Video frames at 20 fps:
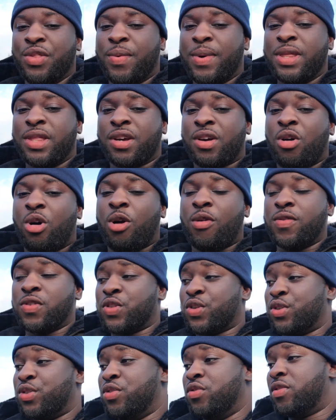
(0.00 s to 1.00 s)
when the car is
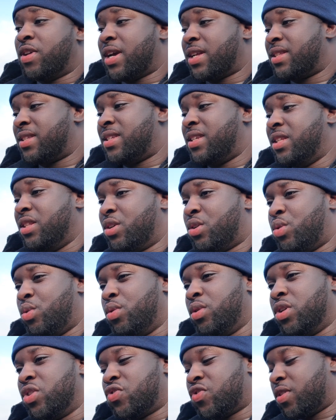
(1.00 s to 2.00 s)
on, you can see the
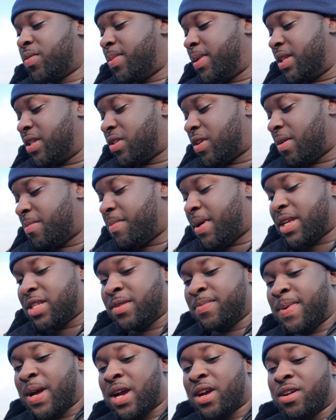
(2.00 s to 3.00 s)
coolant dripping. So I'm about
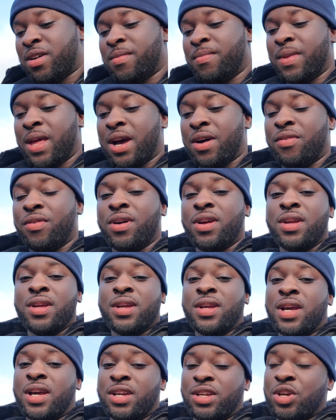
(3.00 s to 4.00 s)
to pack up now
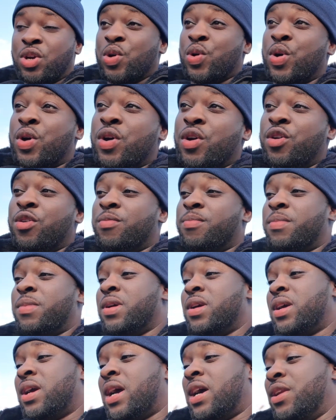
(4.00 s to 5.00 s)
and go home
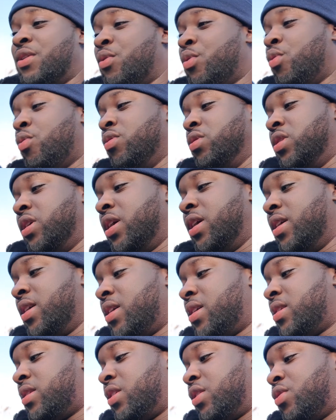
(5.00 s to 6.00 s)
and order
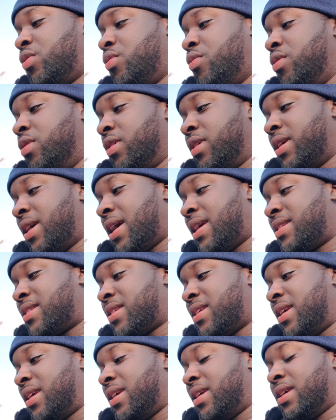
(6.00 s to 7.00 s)
the coolant
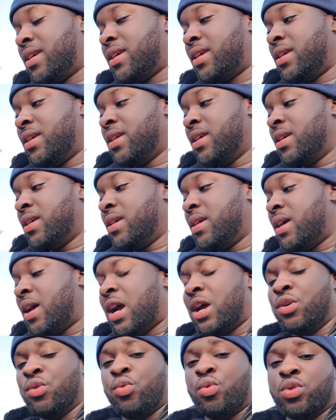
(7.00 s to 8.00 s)
gasket
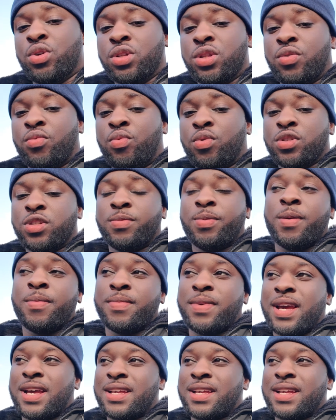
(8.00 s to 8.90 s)
and order the water pump gasket.